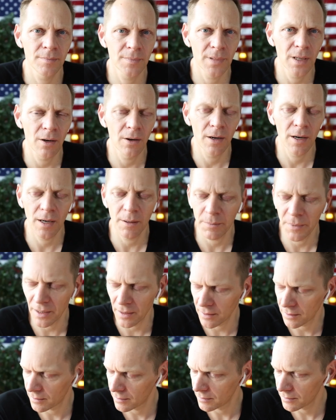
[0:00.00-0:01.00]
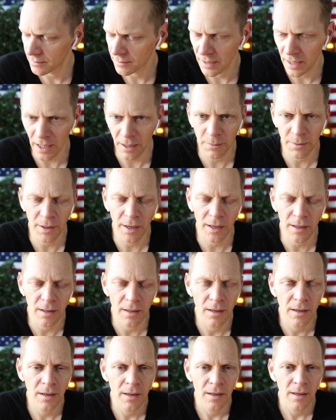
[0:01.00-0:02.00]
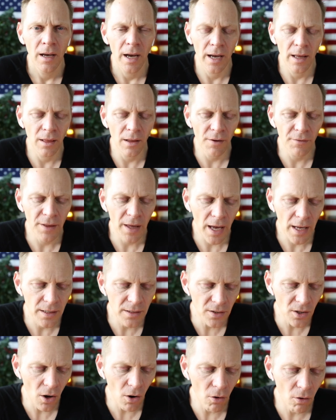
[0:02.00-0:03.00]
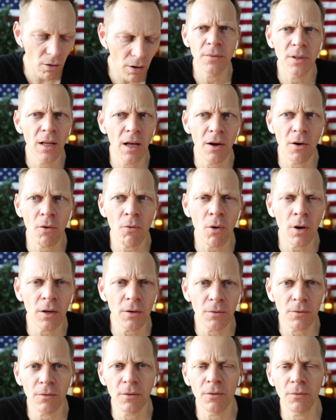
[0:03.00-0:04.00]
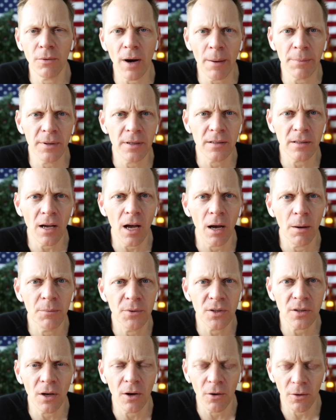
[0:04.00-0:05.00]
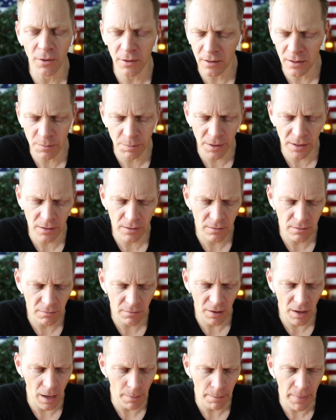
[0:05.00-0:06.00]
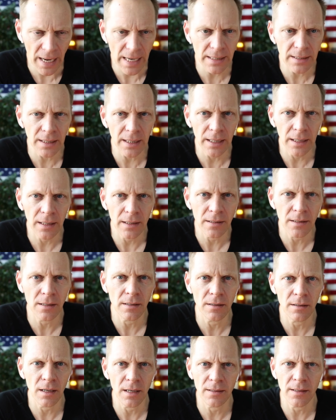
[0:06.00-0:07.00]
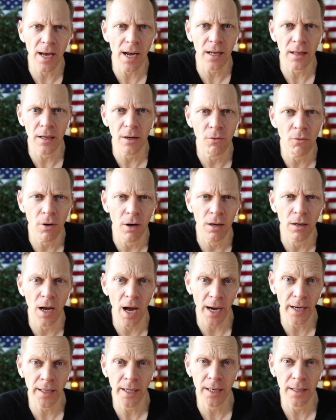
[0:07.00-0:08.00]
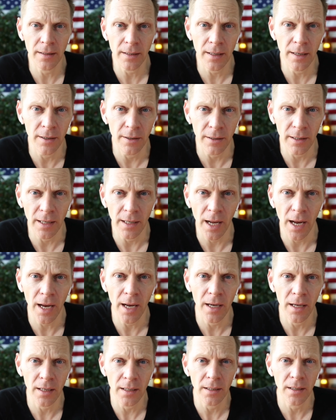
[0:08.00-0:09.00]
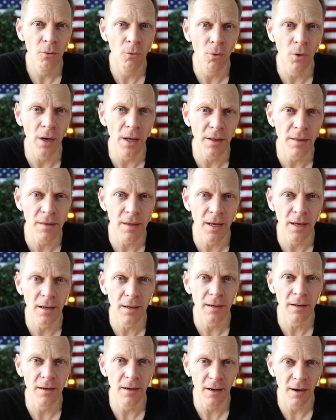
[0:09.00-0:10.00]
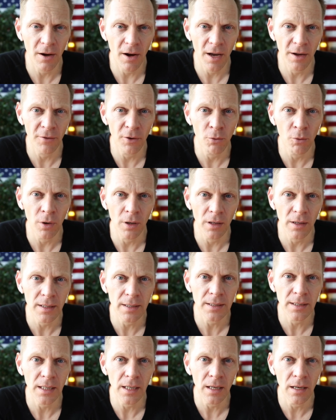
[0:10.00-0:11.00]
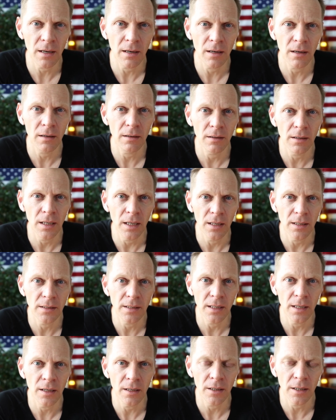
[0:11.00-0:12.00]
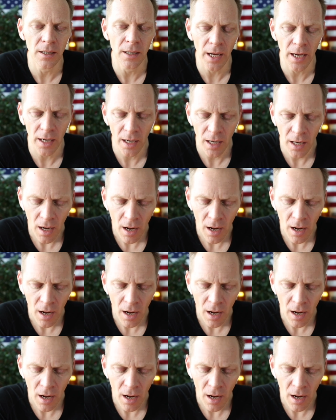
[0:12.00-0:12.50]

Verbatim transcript: All right, man. Amen. I love that. So I want to wrap this up. So this has been amazing, and this is exactly what I needed to hear today, and what I think everyone listening here needed to hear today.